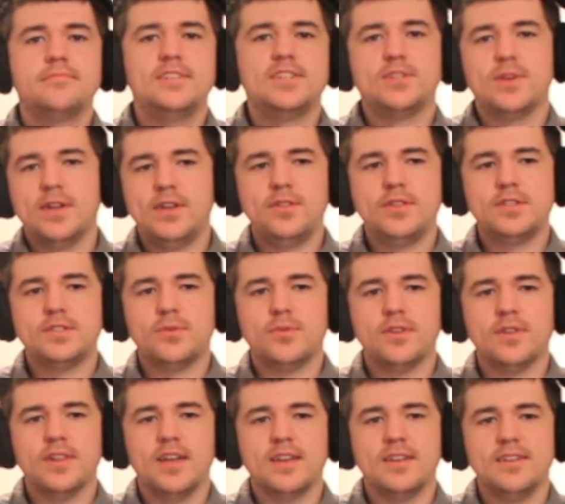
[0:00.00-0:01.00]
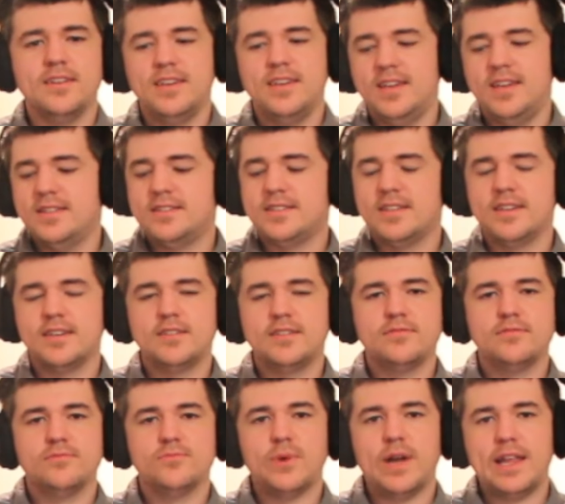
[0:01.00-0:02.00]
I do the sort of like heat sink
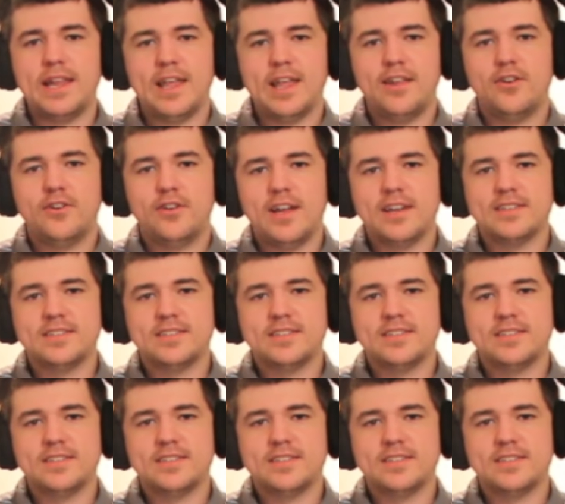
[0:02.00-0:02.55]
radiator next.